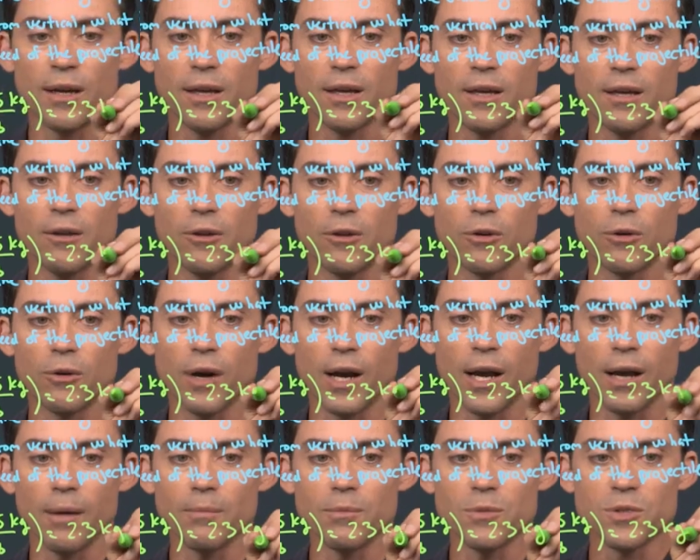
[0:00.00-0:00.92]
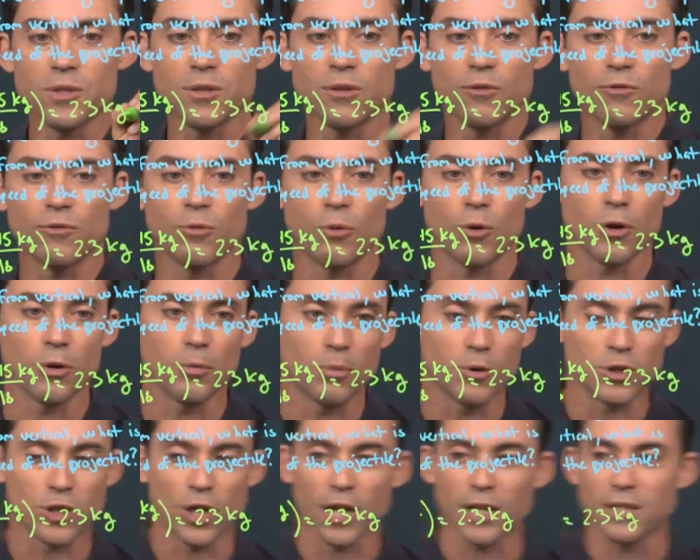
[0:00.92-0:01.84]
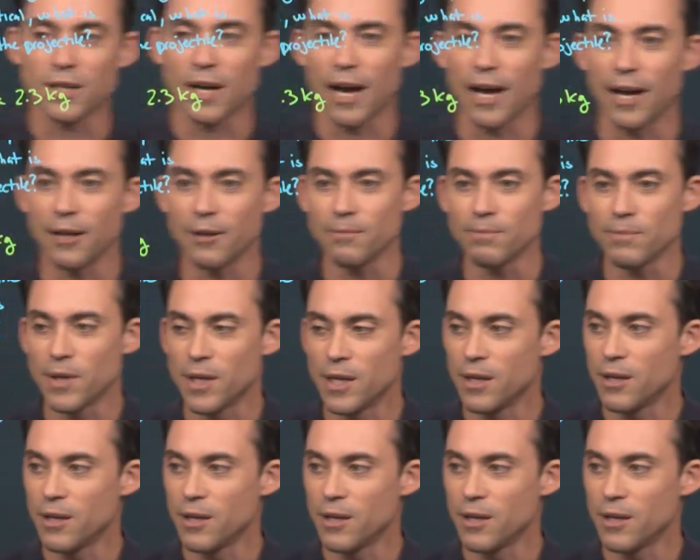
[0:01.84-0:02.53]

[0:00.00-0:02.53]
kilograms for the projectile.